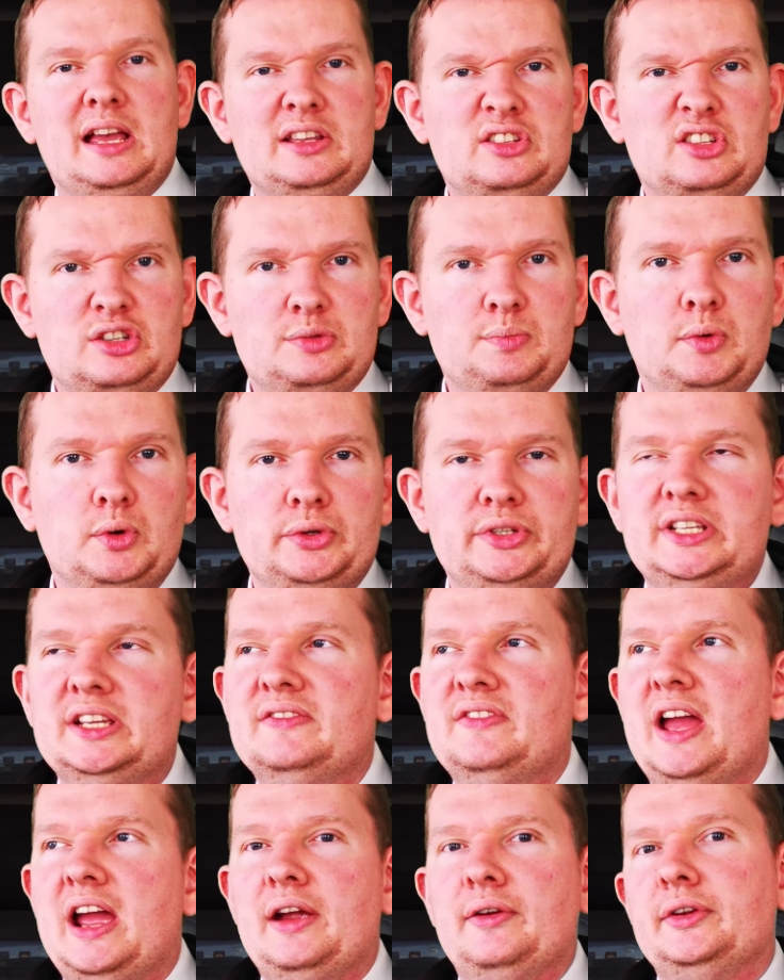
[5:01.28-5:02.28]
as a sportier
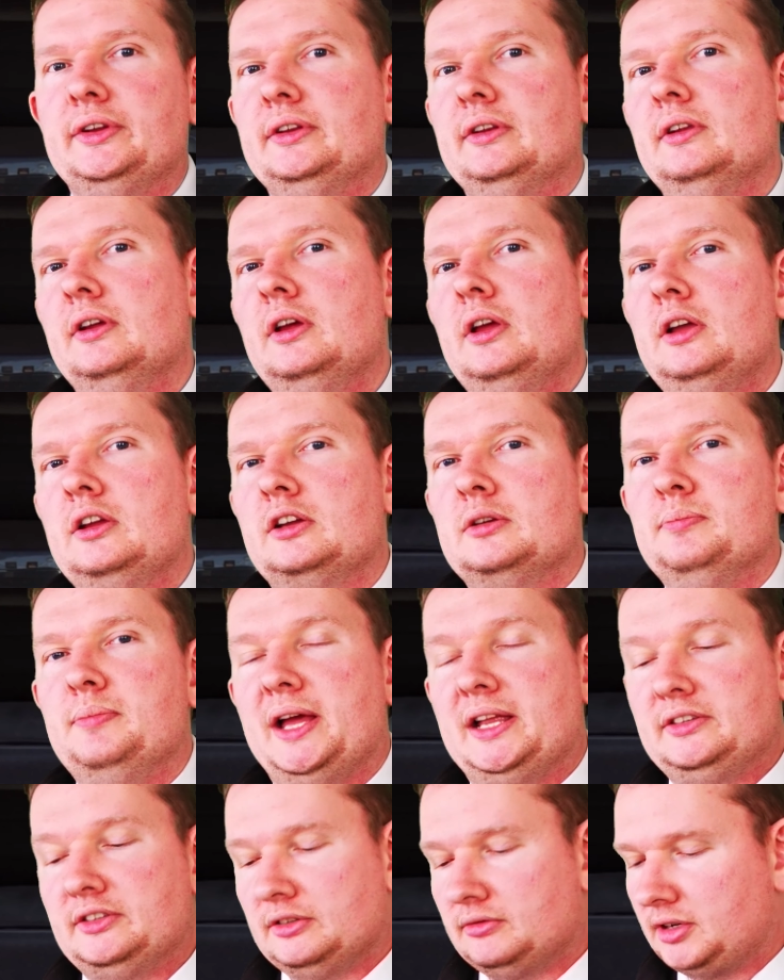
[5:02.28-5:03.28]
variant
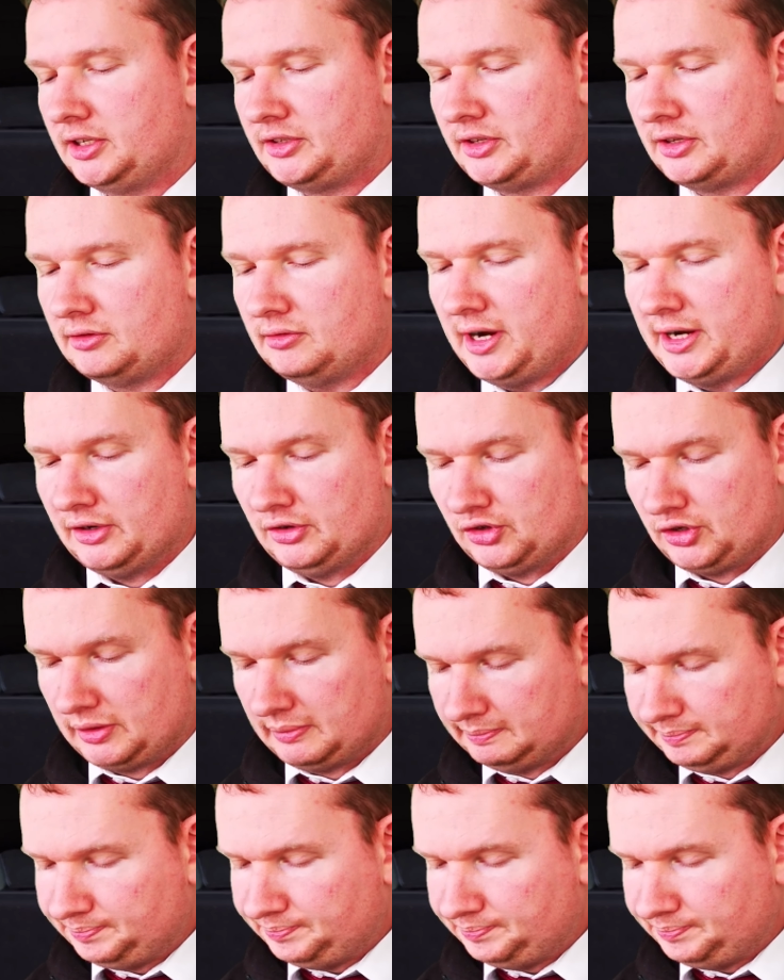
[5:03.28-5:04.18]
compared to the rest of the range.